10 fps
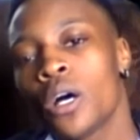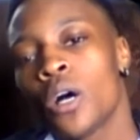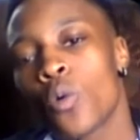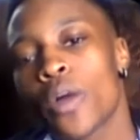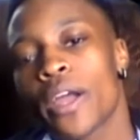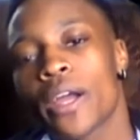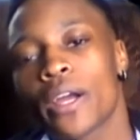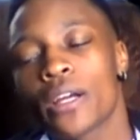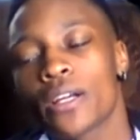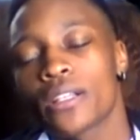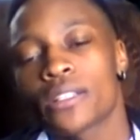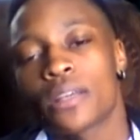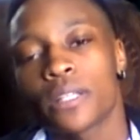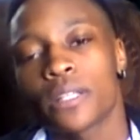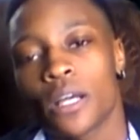wear
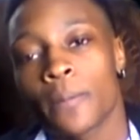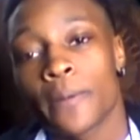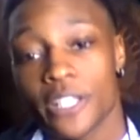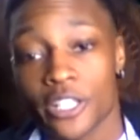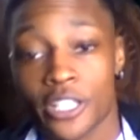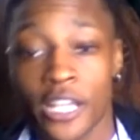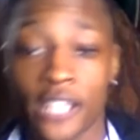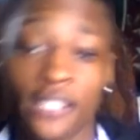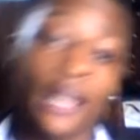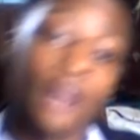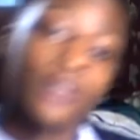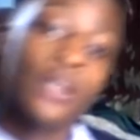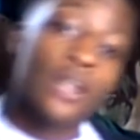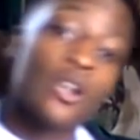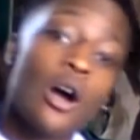something to compress your chest down.
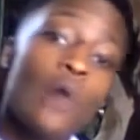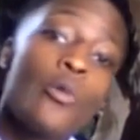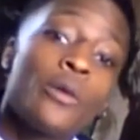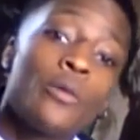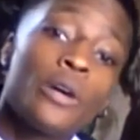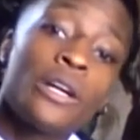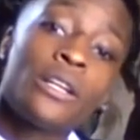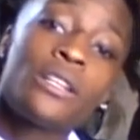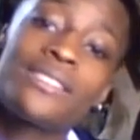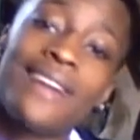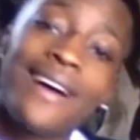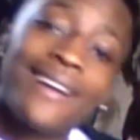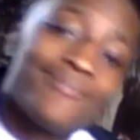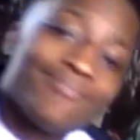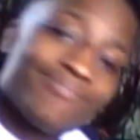You know, I wear one. It's
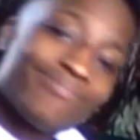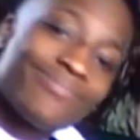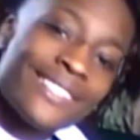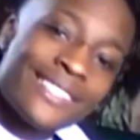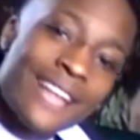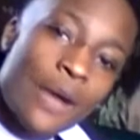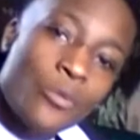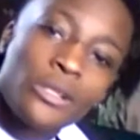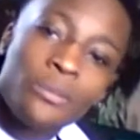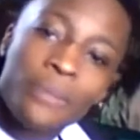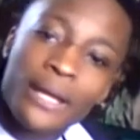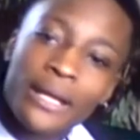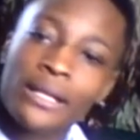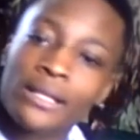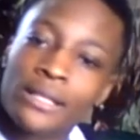not really big
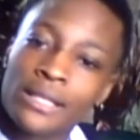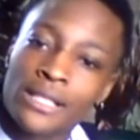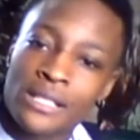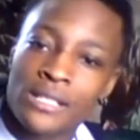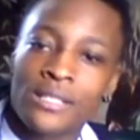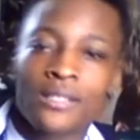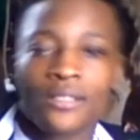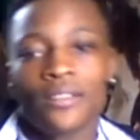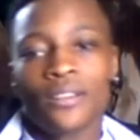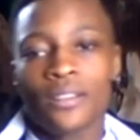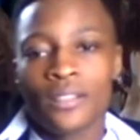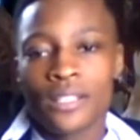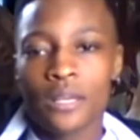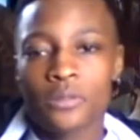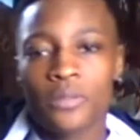or nothing. It's just
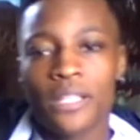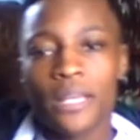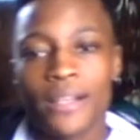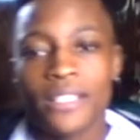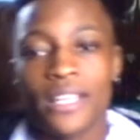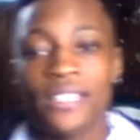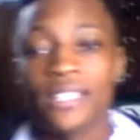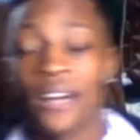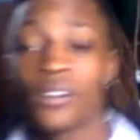this helps me keep my chest down.